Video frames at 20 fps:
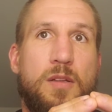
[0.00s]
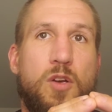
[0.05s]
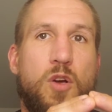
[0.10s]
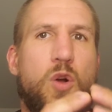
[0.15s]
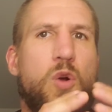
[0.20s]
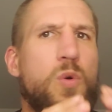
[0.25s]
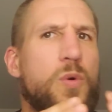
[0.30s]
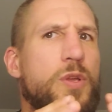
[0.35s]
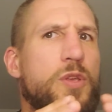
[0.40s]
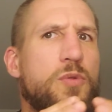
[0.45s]

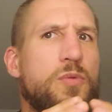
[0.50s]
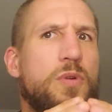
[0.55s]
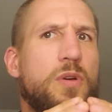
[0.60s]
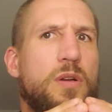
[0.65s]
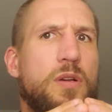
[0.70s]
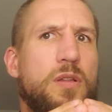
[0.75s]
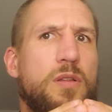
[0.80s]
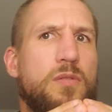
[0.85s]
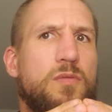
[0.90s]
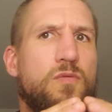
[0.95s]
Who are you going
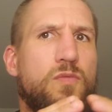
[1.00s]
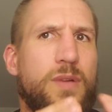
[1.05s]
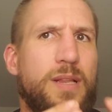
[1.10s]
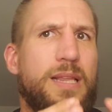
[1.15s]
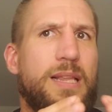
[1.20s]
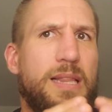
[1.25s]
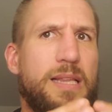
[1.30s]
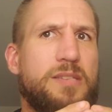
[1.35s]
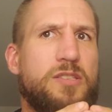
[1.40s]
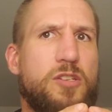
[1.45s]
to
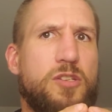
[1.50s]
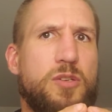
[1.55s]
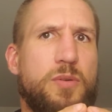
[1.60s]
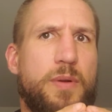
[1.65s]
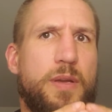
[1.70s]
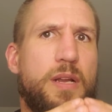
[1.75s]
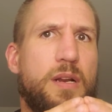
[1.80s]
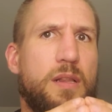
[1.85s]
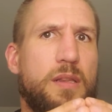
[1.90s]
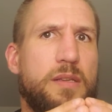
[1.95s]
really listen to? Are
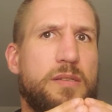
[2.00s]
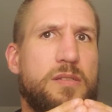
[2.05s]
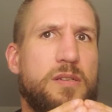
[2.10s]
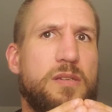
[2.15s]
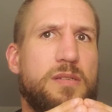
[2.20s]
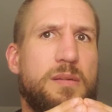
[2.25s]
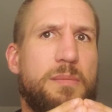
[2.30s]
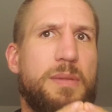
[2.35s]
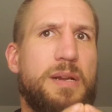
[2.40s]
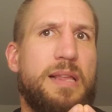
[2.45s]
you going to listen to
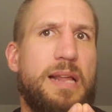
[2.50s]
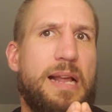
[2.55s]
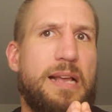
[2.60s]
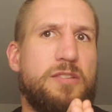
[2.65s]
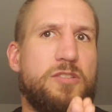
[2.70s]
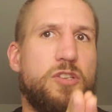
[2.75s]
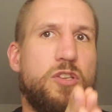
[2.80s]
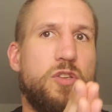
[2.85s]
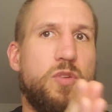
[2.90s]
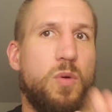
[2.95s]
somebody that
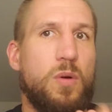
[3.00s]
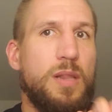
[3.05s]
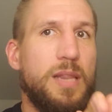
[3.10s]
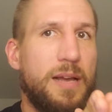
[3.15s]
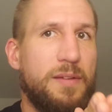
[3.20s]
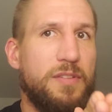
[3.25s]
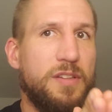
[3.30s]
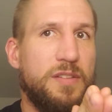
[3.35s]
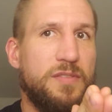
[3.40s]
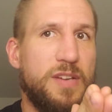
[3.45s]
has your
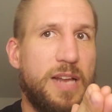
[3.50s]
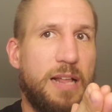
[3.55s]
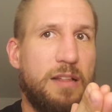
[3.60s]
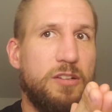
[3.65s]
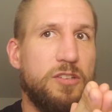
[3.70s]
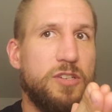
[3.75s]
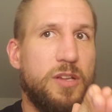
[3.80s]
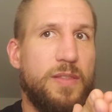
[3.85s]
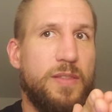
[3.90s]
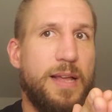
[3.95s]
level of
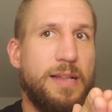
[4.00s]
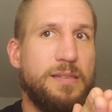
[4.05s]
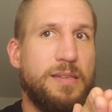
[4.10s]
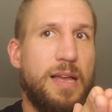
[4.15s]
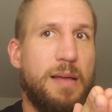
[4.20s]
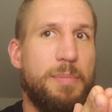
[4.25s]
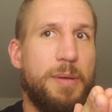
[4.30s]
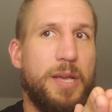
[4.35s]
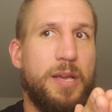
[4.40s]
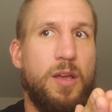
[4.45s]
knowledge on that
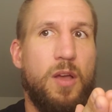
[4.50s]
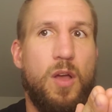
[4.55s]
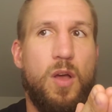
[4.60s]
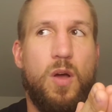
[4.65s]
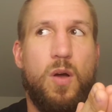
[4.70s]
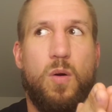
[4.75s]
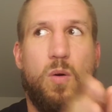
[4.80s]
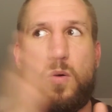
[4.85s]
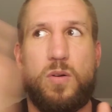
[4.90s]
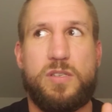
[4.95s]
topic,
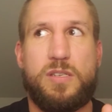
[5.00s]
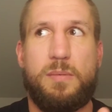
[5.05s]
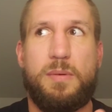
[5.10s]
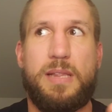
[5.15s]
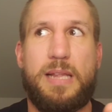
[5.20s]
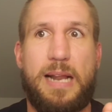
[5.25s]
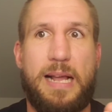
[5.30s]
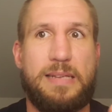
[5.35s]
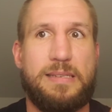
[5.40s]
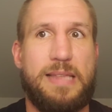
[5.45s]
or someone
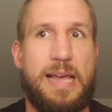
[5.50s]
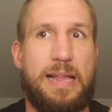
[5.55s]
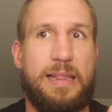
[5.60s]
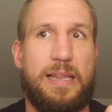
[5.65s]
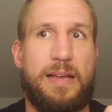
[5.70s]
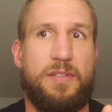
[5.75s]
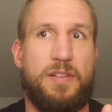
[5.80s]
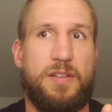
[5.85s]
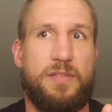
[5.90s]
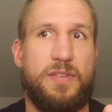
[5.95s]
that has that
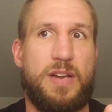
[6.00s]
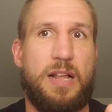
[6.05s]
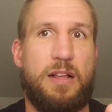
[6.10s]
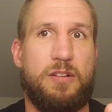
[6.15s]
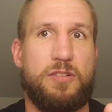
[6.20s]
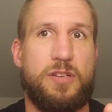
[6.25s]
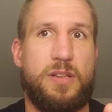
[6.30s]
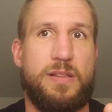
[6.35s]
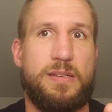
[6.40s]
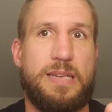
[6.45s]
level of
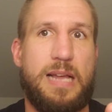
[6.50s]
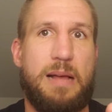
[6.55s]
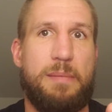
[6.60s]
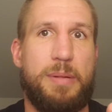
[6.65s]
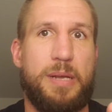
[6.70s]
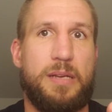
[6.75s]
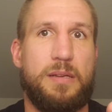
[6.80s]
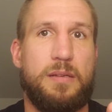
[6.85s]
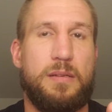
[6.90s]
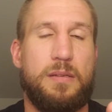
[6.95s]
knowledge on the topic?